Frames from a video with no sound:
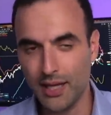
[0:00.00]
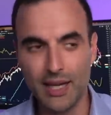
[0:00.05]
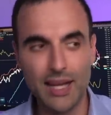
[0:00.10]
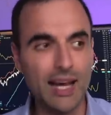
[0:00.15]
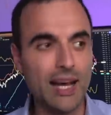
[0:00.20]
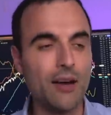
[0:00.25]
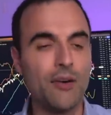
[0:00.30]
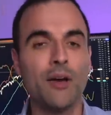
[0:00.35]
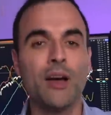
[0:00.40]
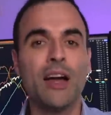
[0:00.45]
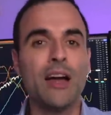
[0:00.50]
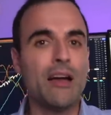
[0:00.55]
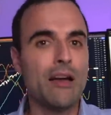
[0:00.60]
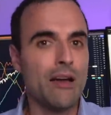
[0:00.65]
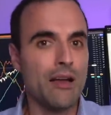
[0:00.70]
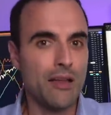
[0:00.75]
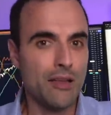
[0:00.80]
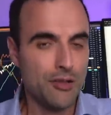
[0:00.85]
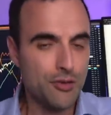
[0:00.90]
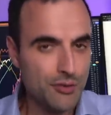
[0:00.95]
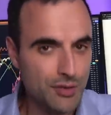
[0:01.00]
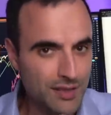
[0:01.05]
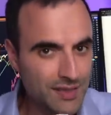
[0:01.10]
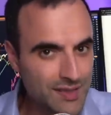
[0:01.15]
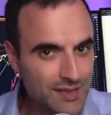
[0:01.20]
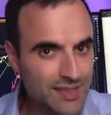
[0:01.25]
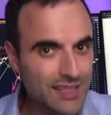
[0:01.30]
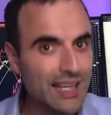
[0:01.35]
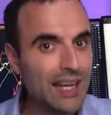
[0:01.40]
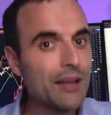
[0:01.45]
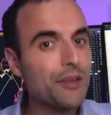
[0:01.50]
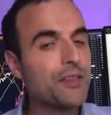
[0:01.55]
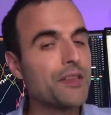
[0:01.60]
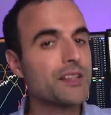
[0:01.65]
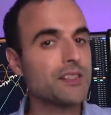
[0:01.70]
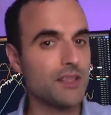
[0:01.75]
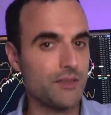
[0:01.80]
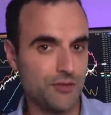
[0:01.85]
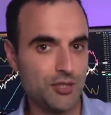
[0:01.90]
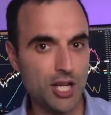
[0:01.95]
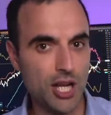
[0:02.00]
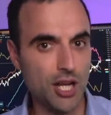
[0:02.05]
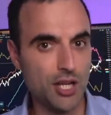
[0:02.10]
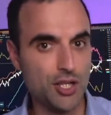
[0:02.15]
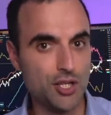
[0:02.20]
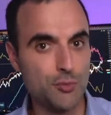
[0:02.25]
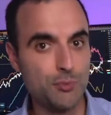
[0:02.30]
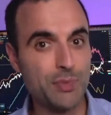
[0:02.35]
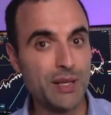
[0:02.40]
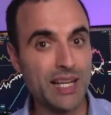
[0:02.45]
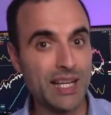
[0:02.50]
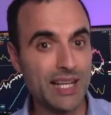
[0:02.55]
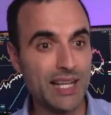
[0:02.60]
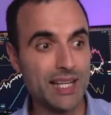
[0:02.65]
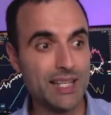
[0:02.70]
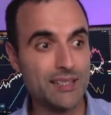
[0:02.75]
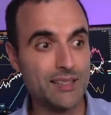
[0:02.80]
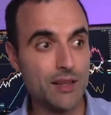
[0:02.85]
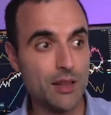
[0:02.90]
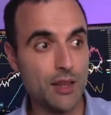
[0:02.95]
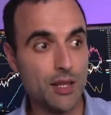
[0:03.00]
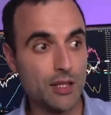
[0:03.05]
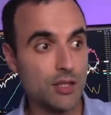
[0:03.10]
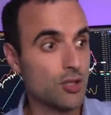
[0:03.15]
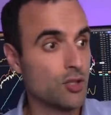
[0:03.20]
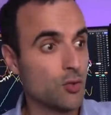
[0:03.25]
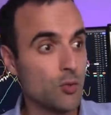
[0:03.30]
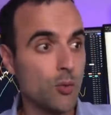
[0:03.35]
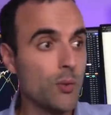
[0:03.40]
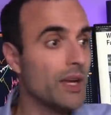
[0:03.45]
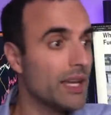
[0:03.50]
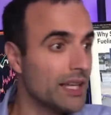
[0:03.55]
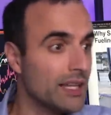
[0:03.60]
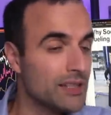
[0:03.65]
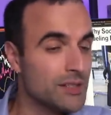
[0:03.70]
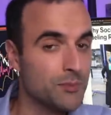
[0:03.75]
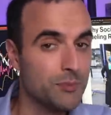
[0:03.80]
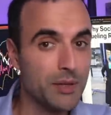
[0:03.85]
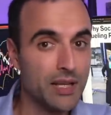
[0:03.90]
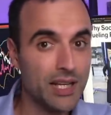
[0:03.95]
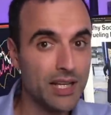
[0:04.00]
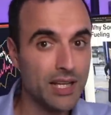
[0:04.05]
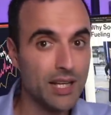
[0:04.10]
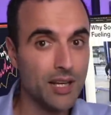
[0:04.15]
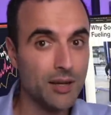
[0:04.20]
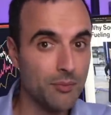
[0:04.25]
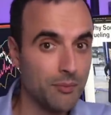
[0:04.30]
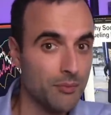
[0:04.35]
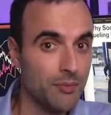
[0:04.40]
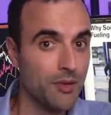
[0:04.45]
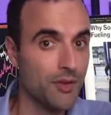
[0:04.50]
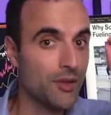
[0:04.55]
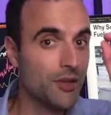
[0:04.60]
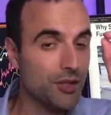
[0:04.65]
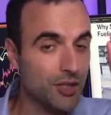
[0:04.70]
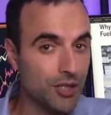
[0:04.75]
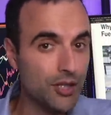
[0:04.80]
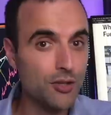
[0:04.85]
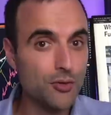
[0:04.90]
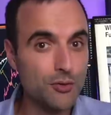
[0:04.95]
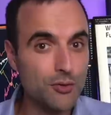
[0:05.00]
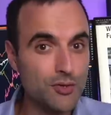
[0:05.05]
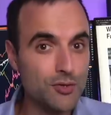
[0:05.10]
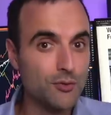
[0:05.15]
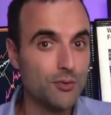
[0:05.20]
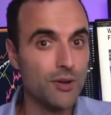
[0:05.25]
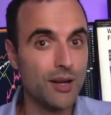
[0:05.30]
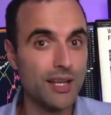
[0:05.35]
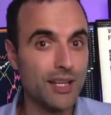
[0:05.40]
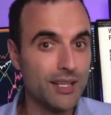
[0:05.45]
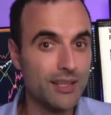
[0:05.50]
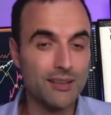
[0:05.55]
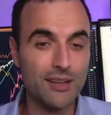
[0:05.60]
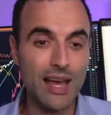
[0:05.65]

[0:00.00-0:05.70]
Now, you can see how things have changed because the tweets become the news right